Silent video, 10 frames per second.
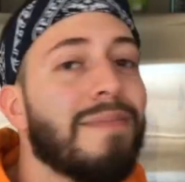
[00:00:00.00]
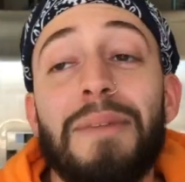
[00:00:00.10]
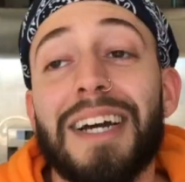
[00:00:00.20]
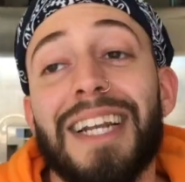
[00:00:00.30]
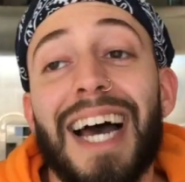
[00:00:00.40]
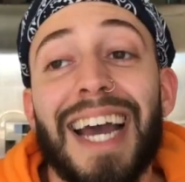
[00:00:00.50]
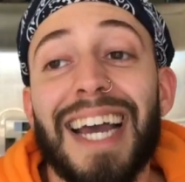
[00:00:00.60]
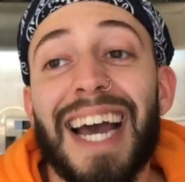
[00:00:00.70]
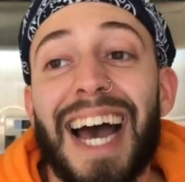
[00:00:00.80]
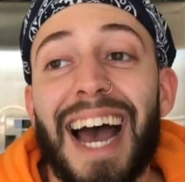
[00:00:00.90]
I'm not gonna
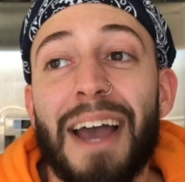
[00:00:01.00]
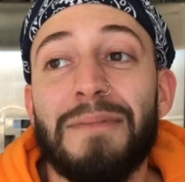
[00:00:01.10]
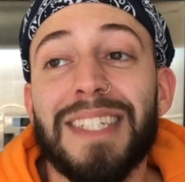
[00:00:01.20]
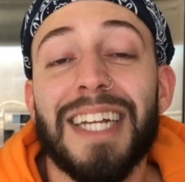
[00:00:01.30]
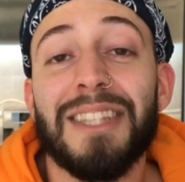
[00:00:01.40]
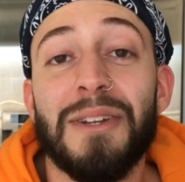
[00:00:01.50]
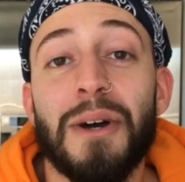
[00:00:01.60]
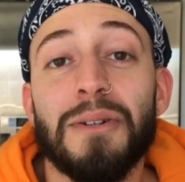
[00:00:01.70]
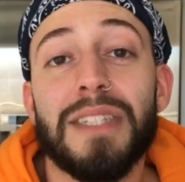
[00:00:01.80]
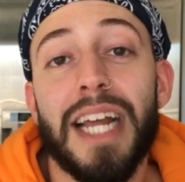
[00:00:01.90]
lie, I miss like
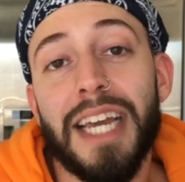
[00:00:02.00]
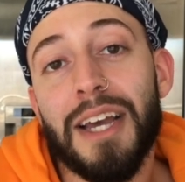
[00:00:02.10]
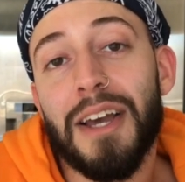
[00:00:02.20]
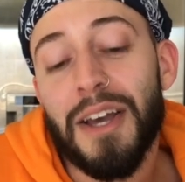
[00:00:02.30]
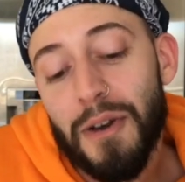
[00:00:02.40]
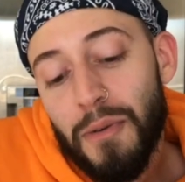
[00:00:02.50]
the notes. Like,